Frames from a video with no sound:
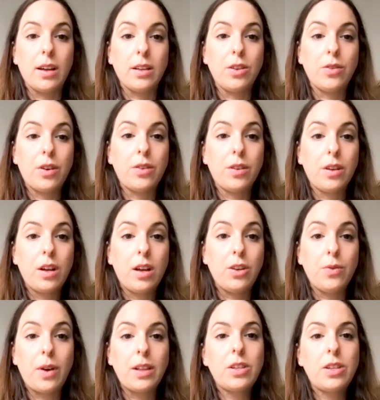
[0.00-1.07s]

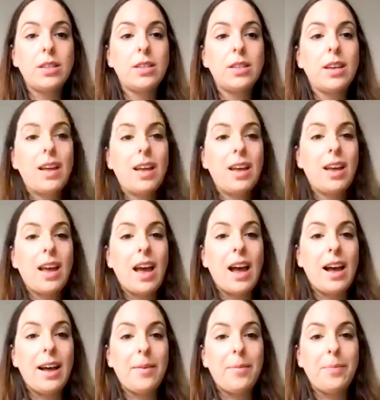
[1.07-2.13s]
neurologist.
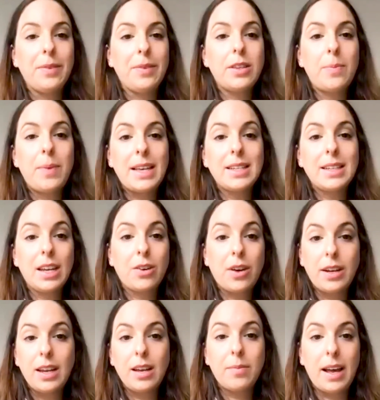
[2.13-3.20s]
So basically, chronic
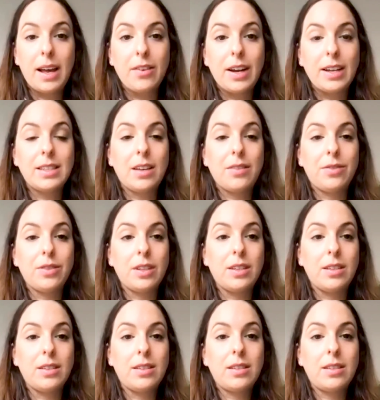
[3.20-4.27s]
migraine
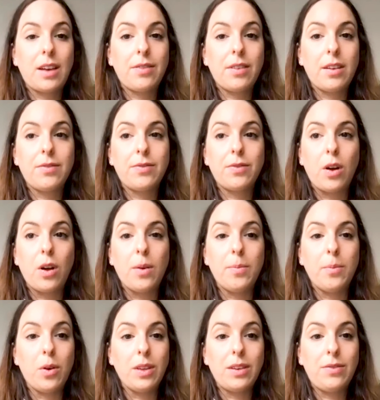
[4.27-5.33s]
sufferers suffer from
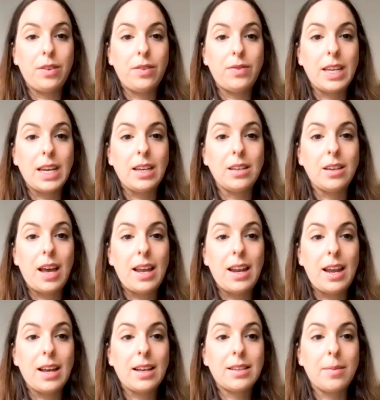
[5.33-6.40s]
more than 15
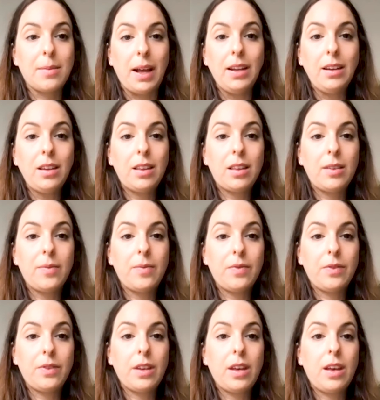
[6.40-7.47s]
headaches a month,
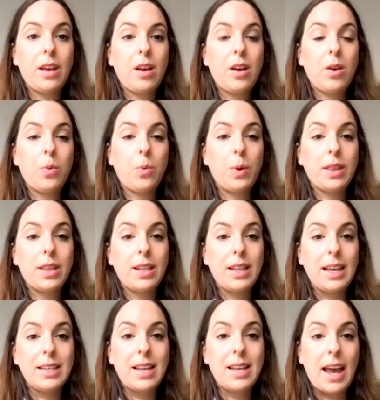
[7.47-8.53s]
with at
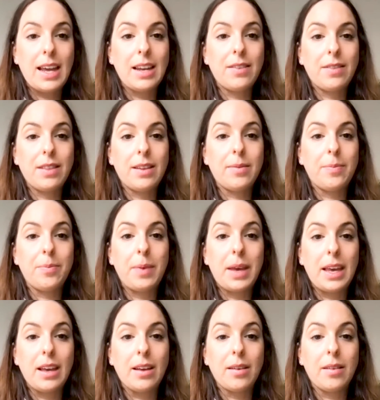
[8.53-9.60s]
least 8 of them
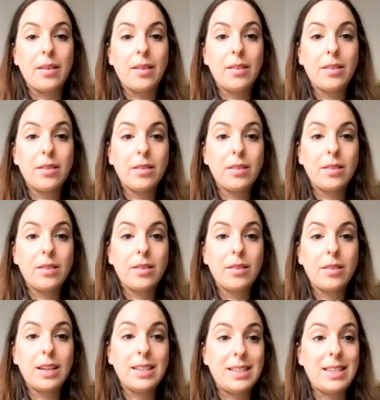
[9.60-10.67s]
being
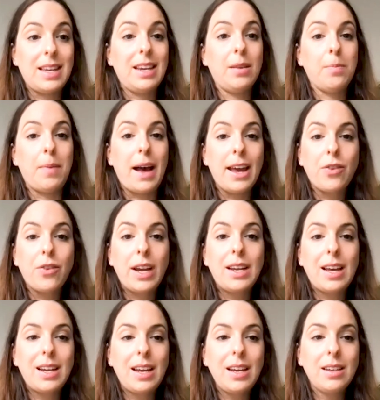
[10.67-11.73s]
considered migraine
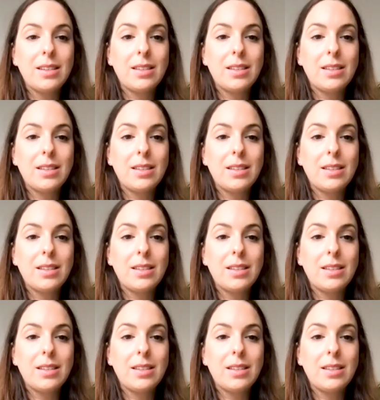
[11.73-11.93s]
headaches.